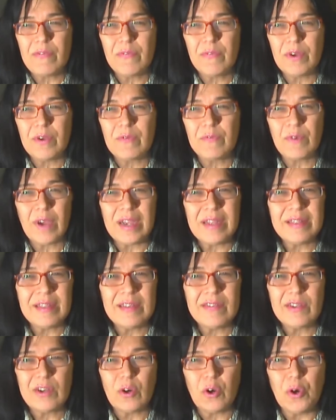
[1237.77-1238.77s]
find
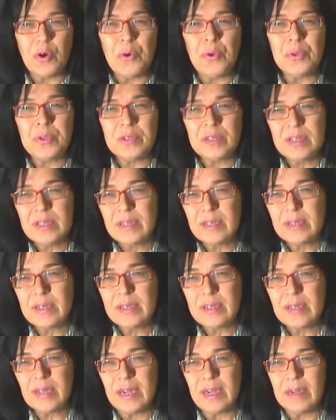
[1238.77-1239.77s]
things that are old
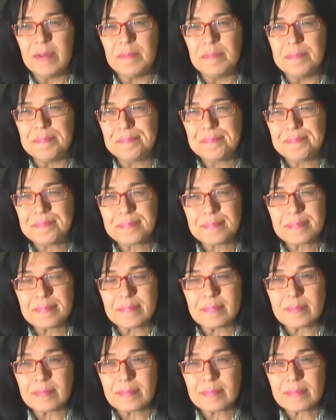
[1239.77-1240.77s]
and
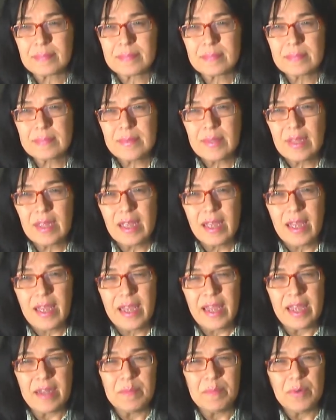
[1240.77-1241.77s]

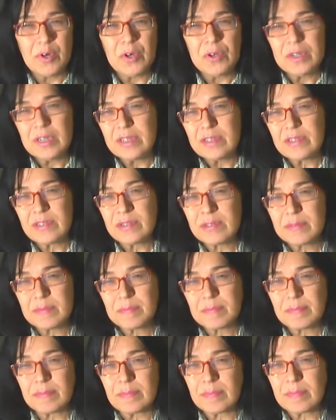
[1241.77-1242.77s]
bogus.
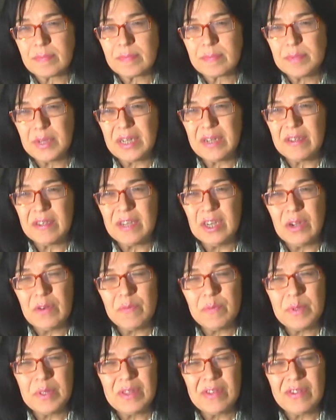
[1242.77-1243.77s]
But you know,
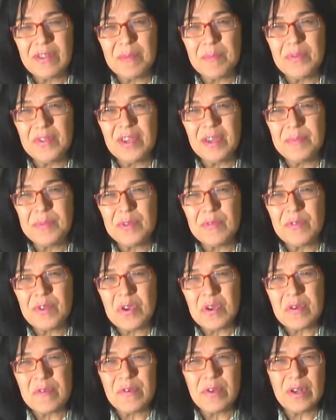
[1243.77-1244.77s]
but sometimes if
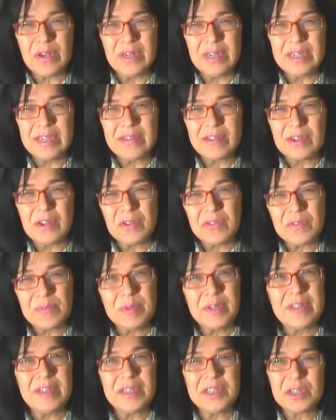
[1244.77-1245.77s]
you get to know
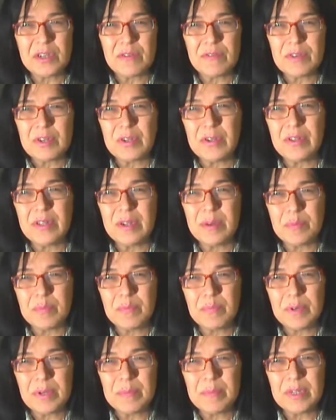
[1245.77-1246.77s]
somebody and they share a photo, they're
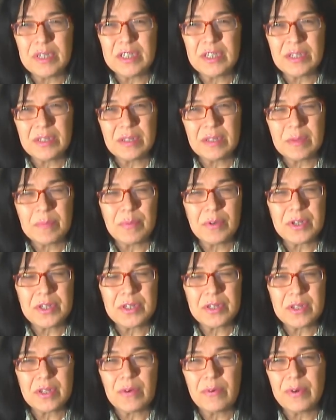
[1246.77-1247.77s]
pretty
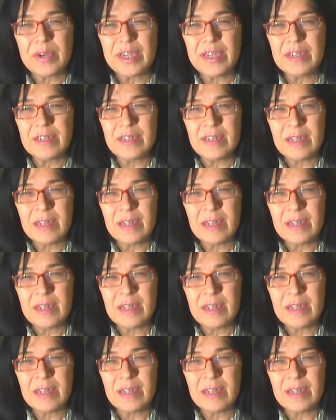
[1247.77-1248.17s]
sure they're real.